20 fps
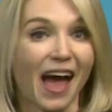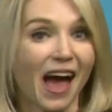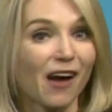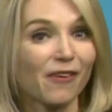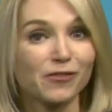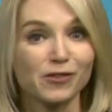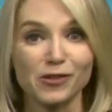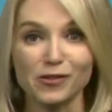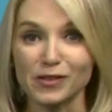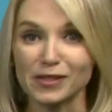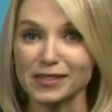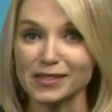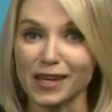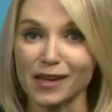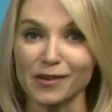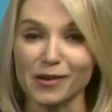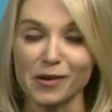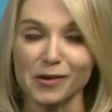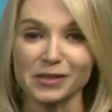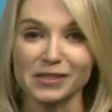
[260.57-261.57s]
after the
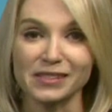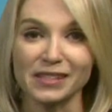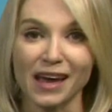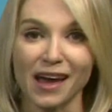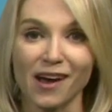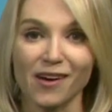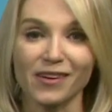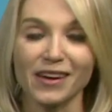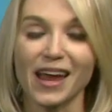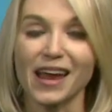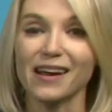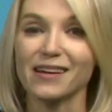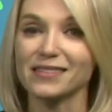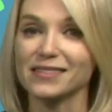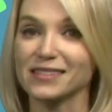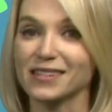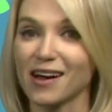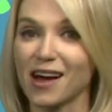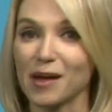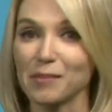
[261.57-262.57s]
sun goes down and
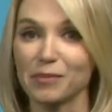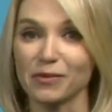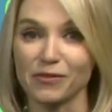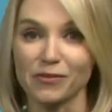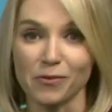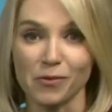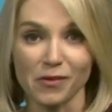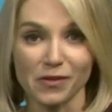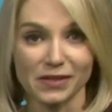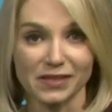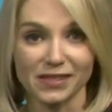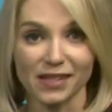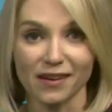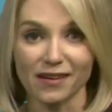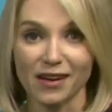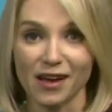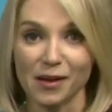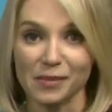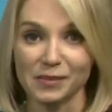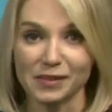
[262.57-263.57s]
it's gone before the
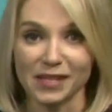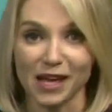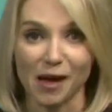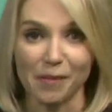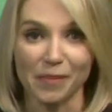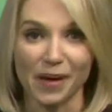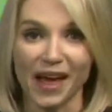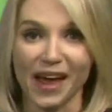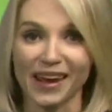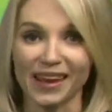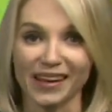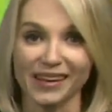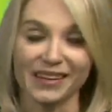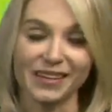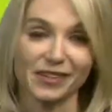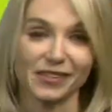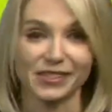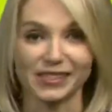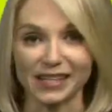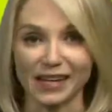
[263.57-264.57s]
sun comes up heading
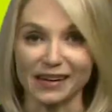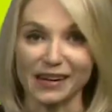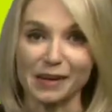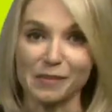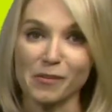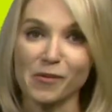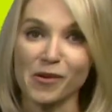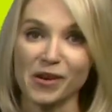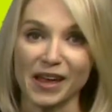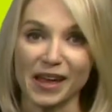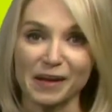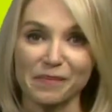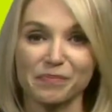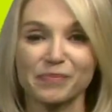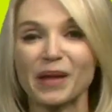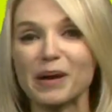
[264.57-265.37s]
into your Sunday morning.